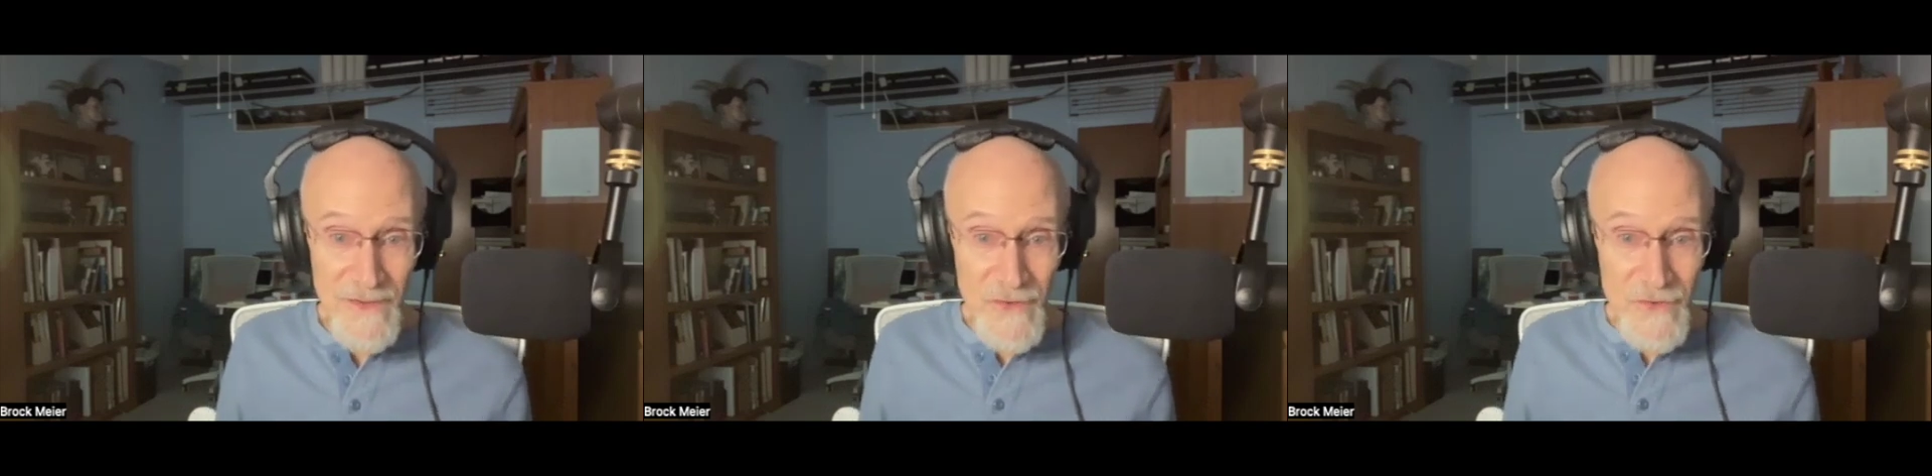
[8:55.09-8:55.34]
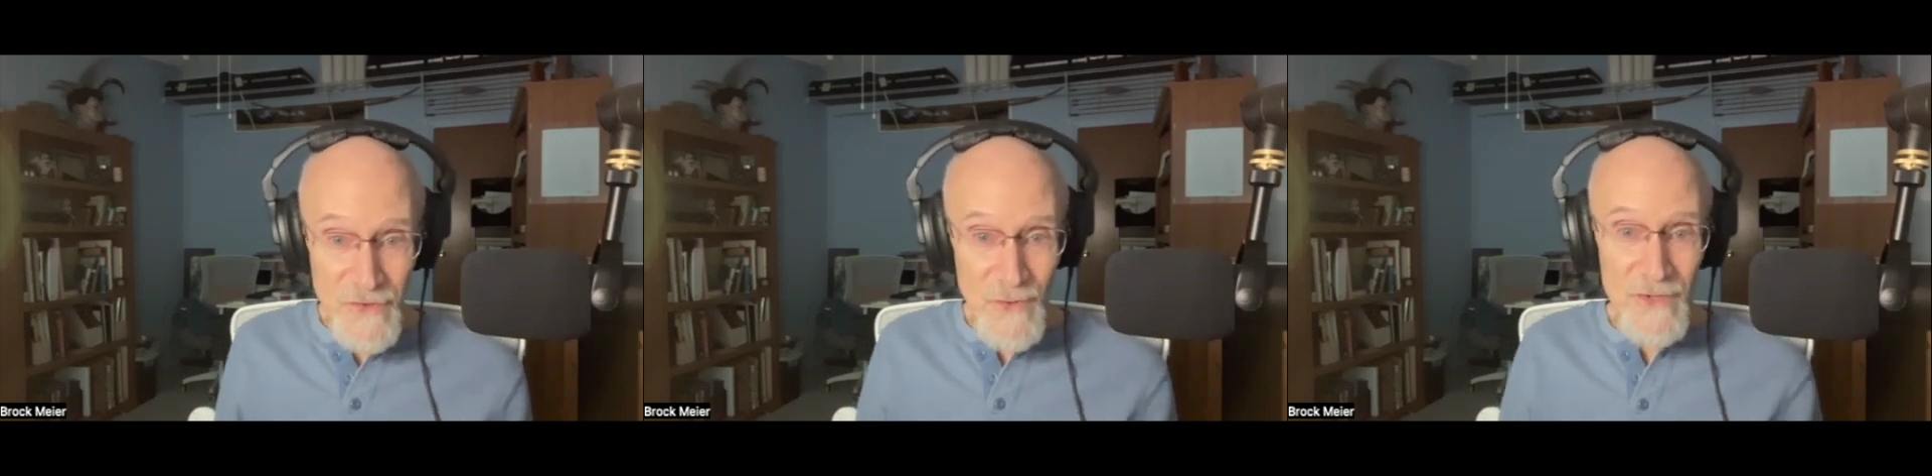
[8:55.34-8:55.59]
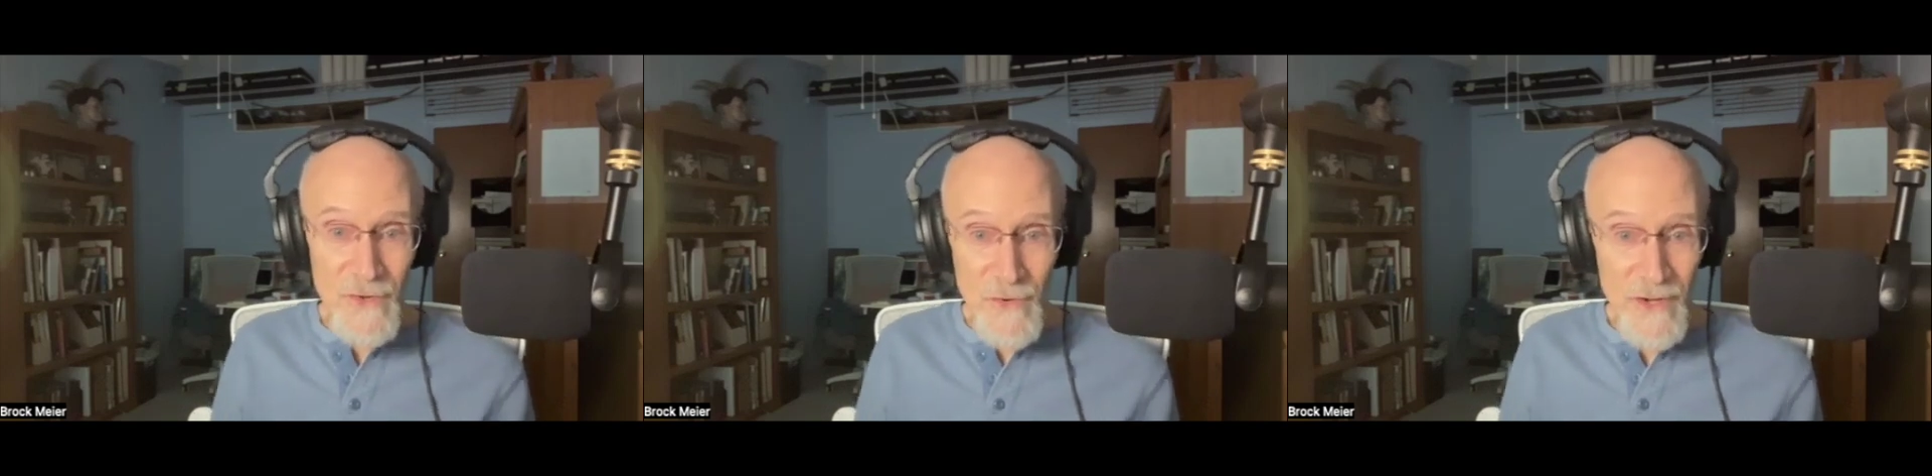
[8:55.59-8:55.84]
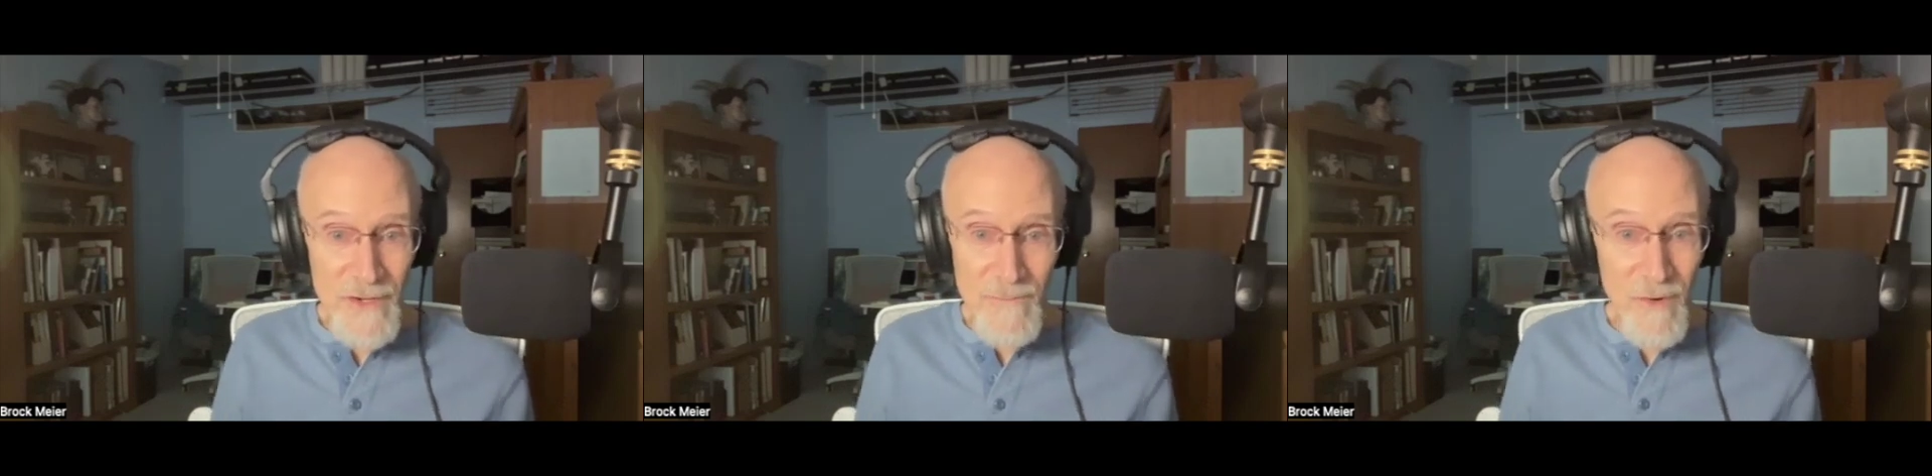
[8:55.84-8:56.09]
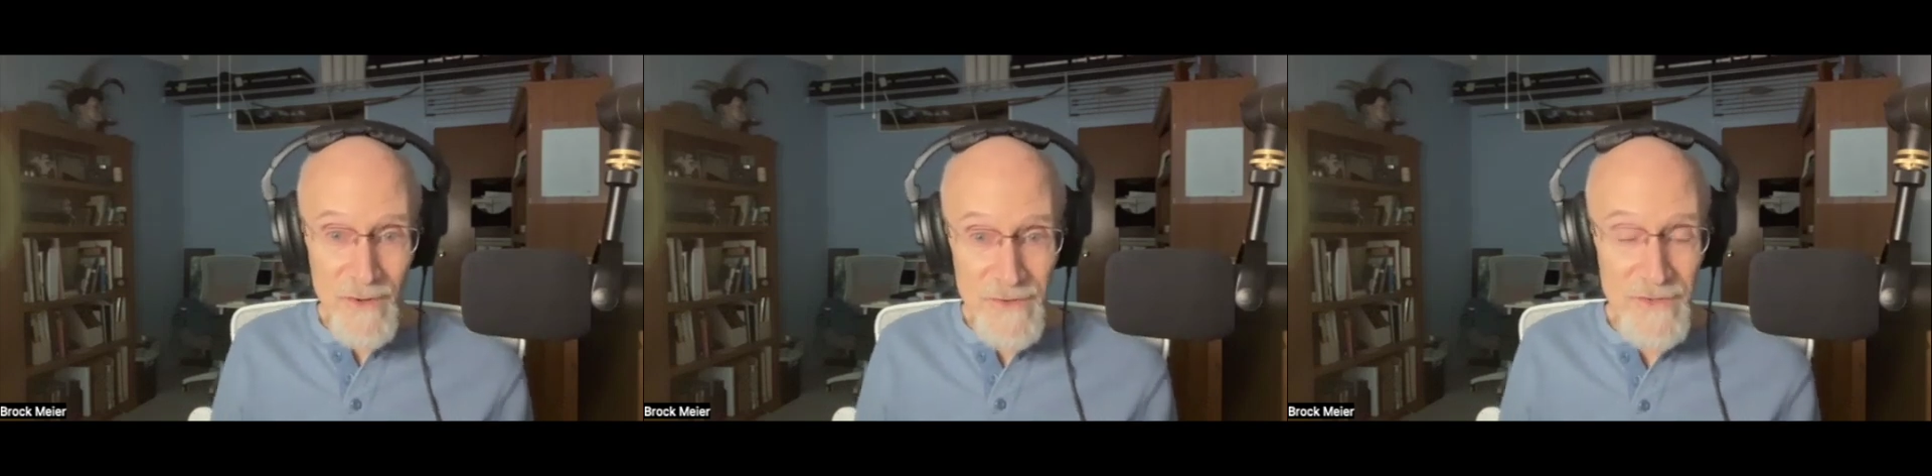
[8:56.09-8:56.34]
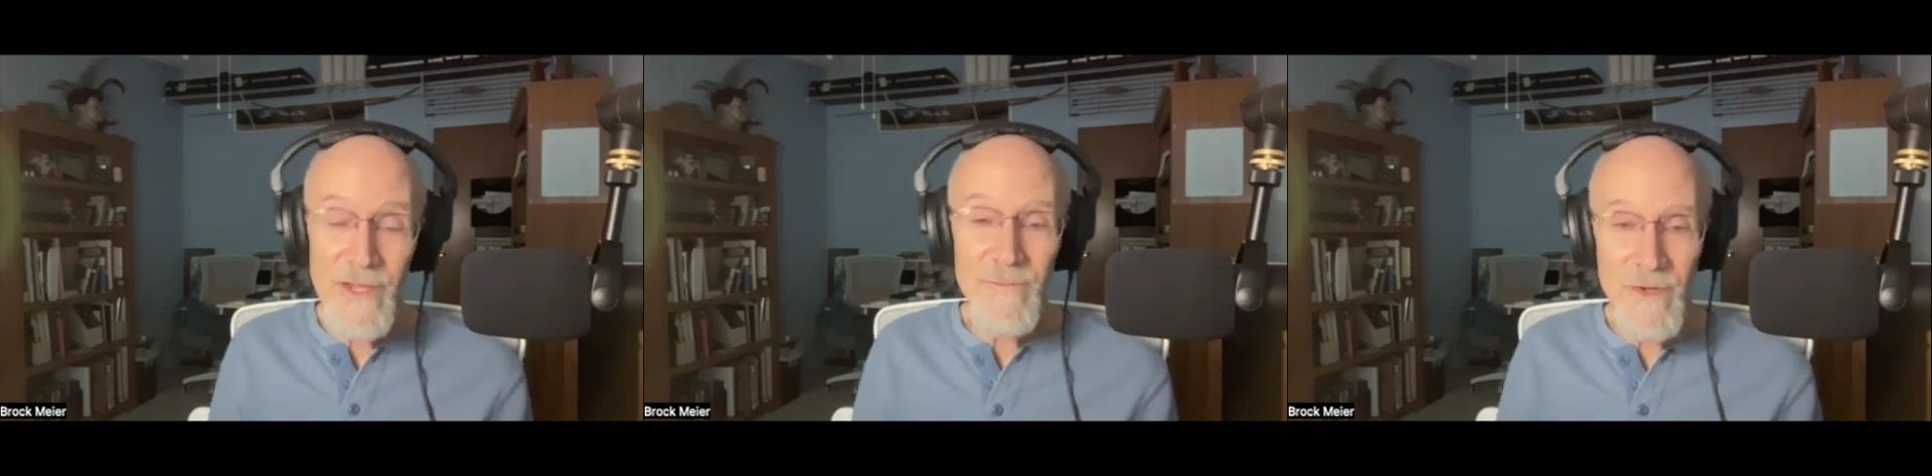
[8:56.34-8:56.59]
so incredibly
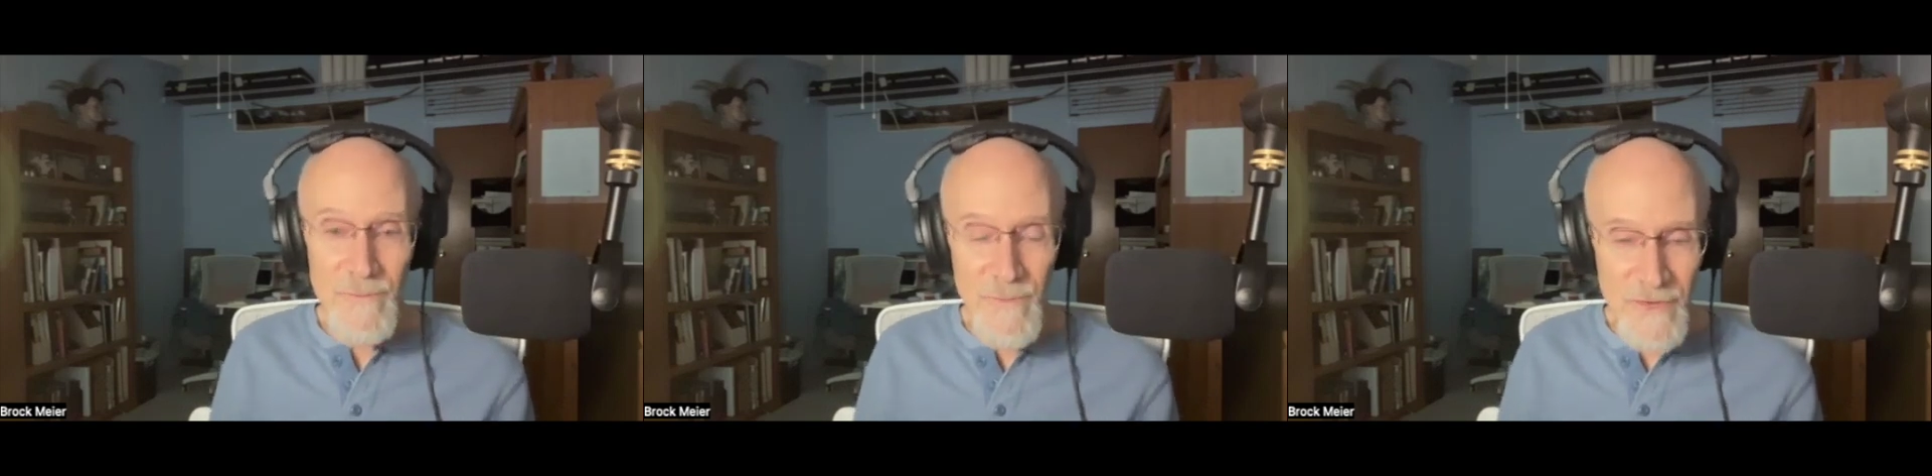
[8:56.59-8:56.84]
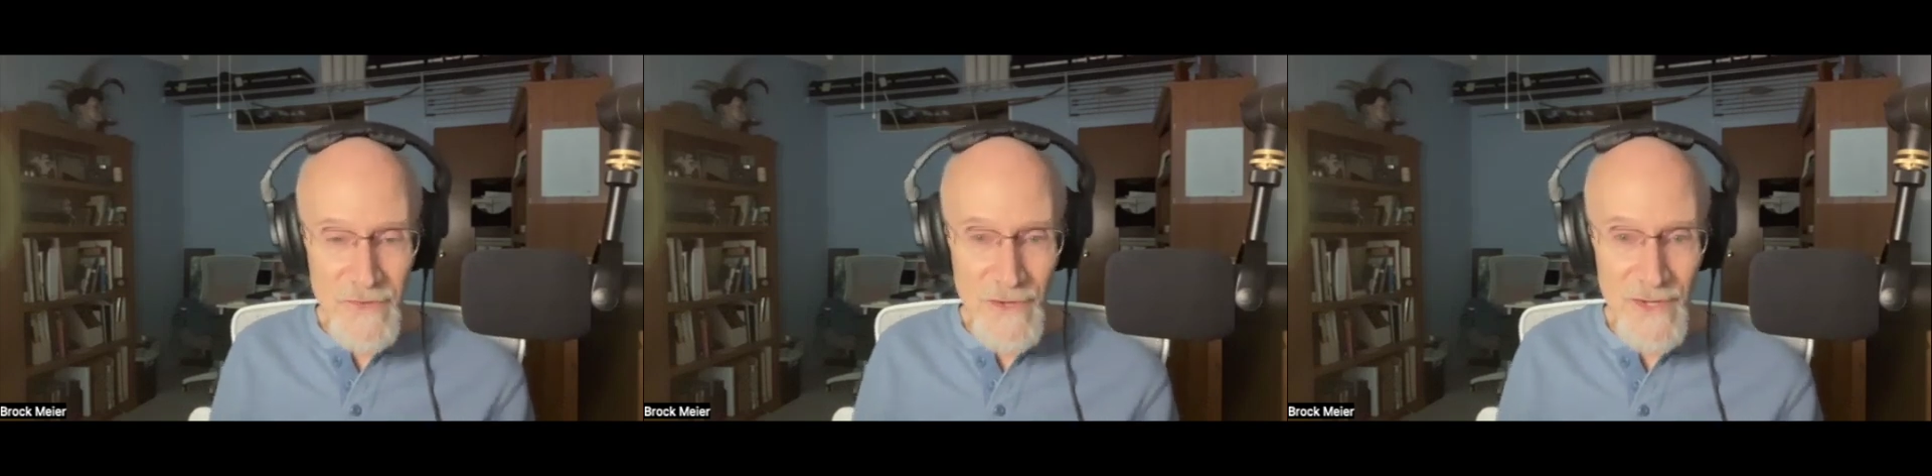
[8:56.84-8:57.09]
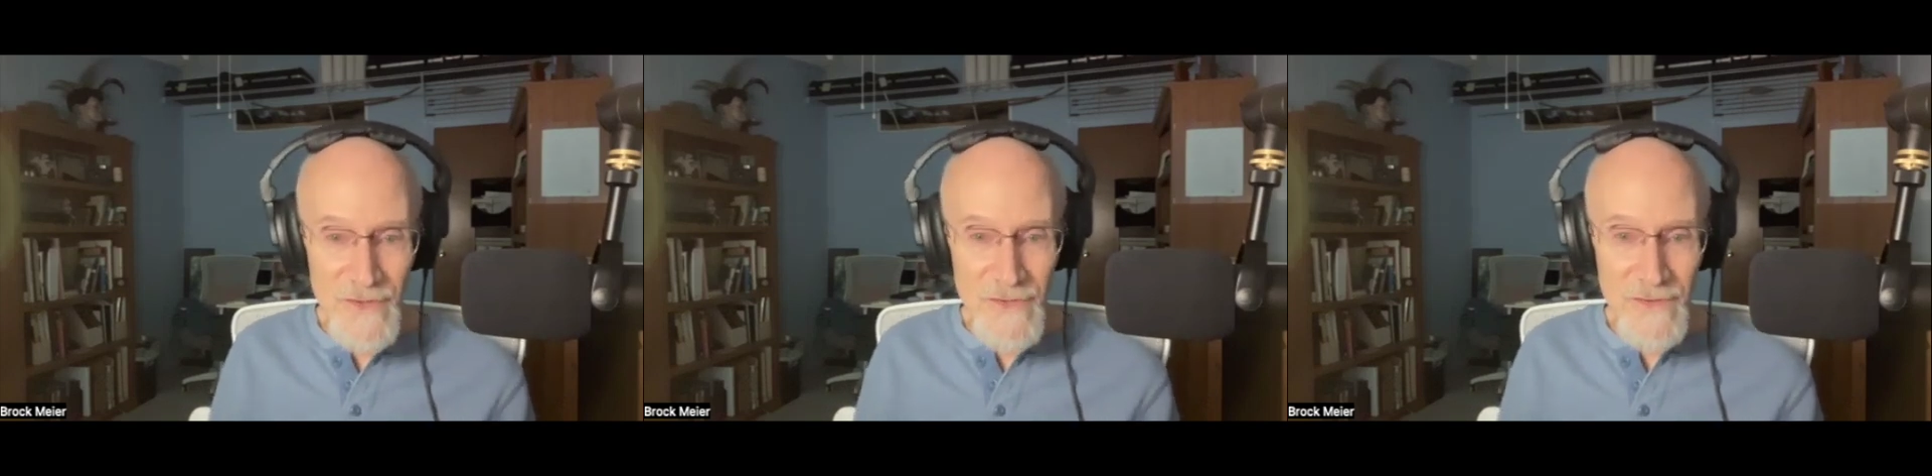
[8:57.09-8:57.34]
demon possessed?